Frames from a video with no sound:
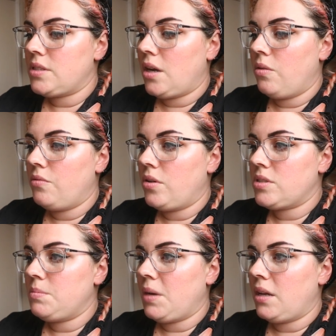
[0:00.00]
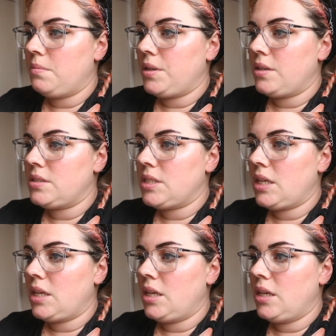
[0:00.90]
a go on Foxy Man because
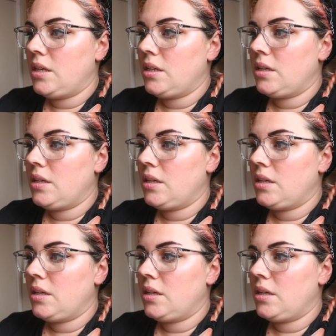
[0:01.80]
he